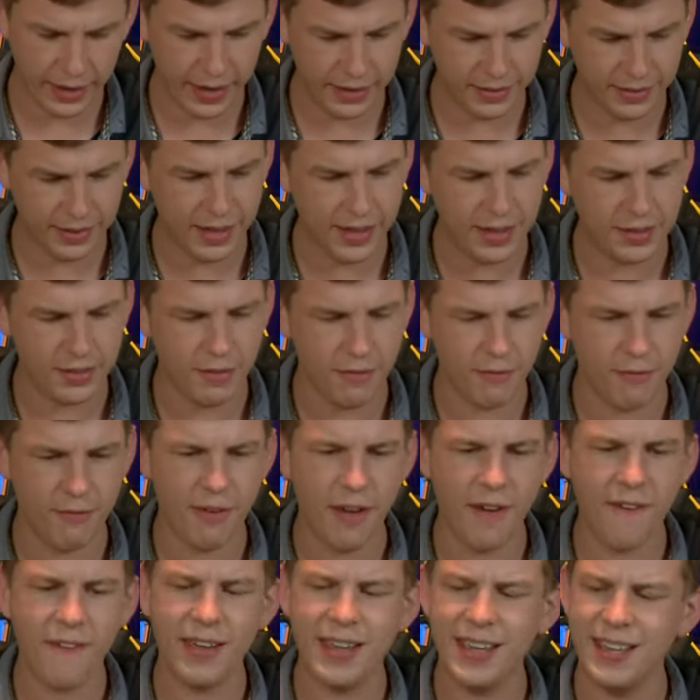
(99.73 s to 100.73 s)
as it is
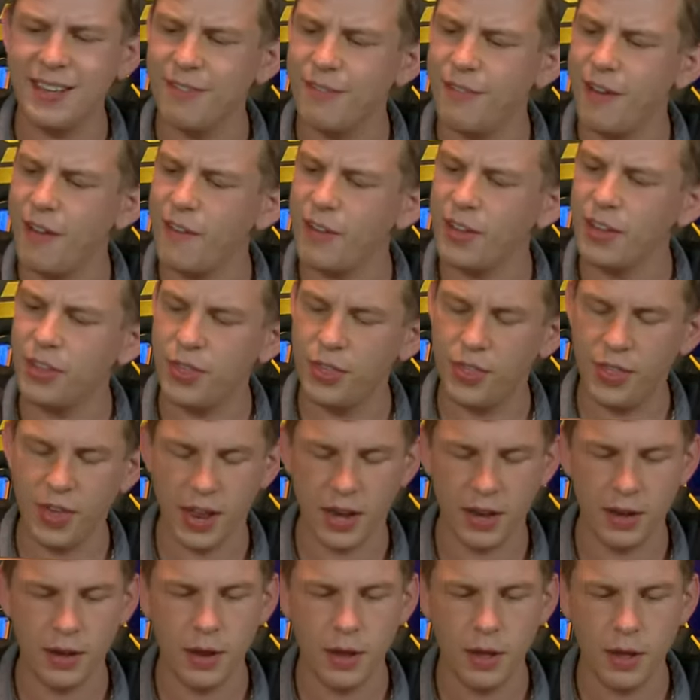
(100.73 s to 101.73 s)
very
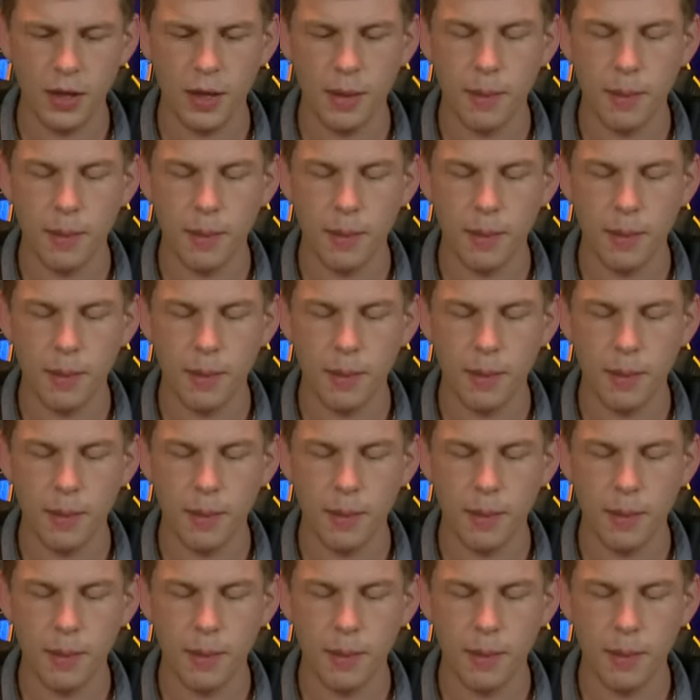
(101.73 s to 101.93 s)
thin